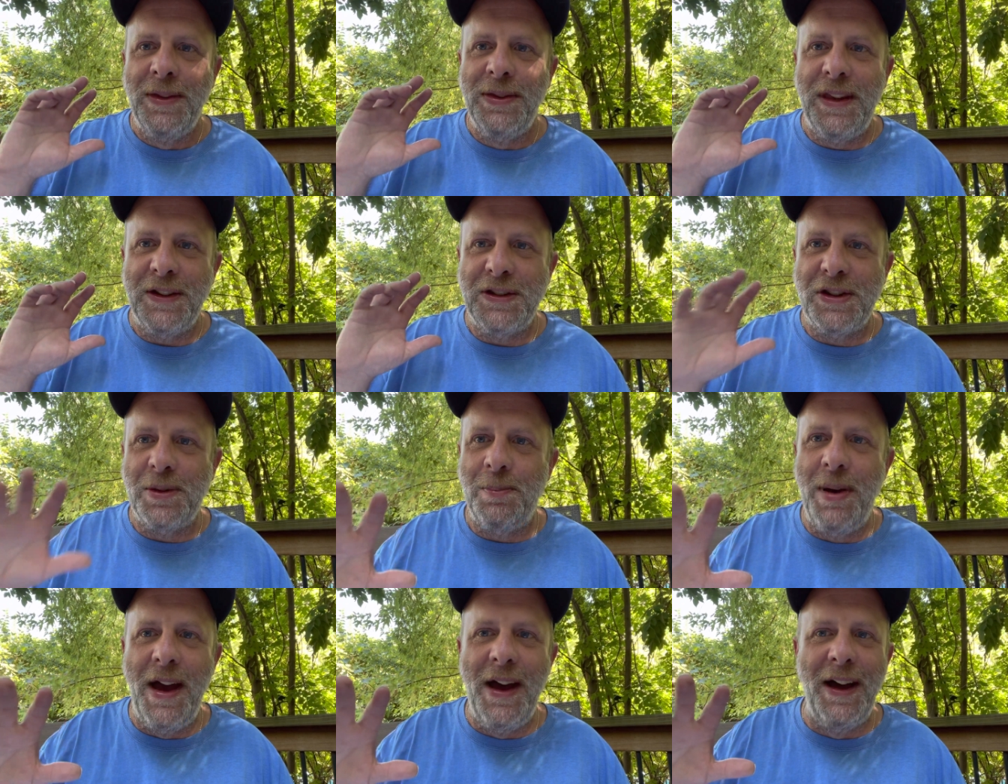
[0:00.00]
The
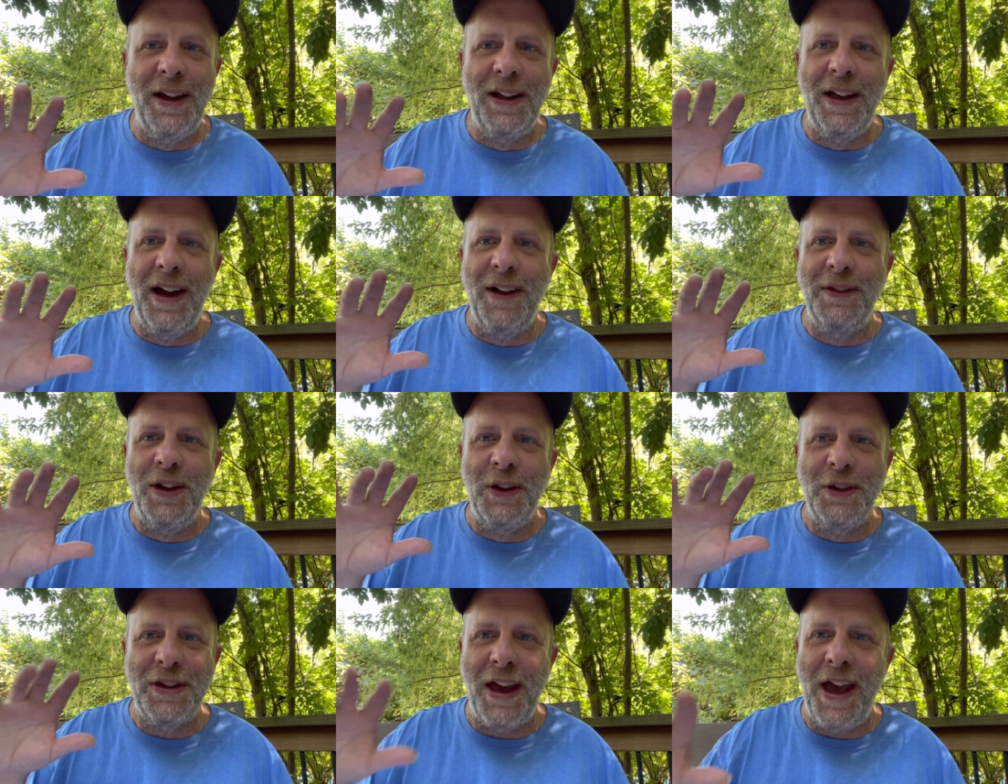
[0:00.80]
smell of
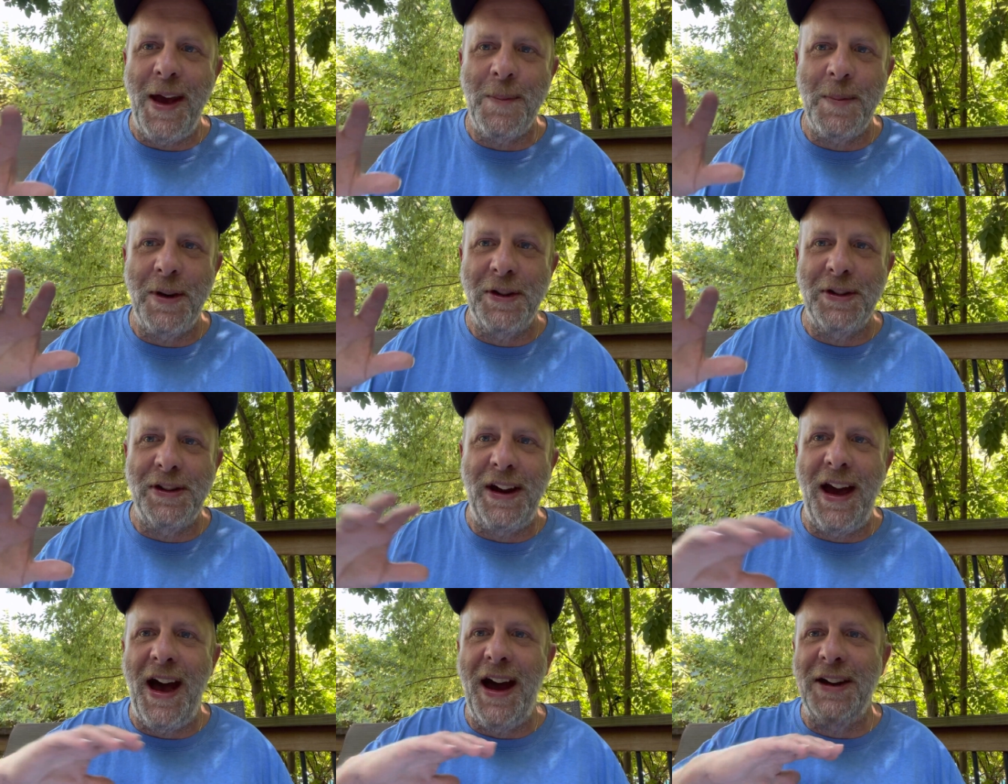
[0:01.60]
those hamburgers
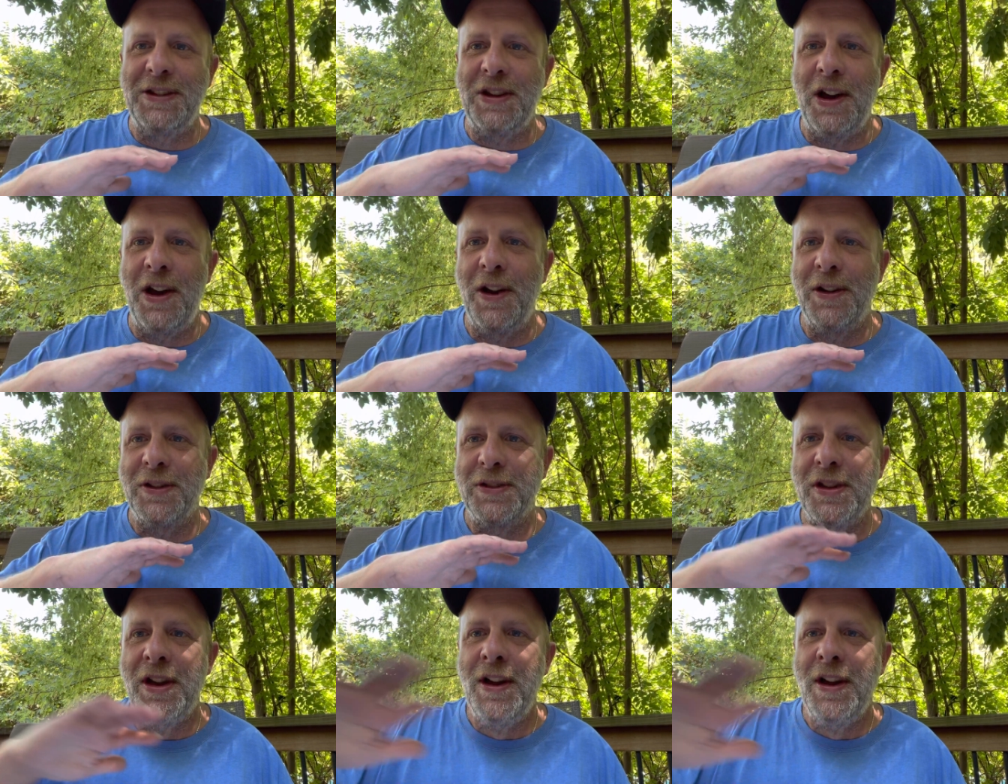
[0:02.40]
and the hot dogs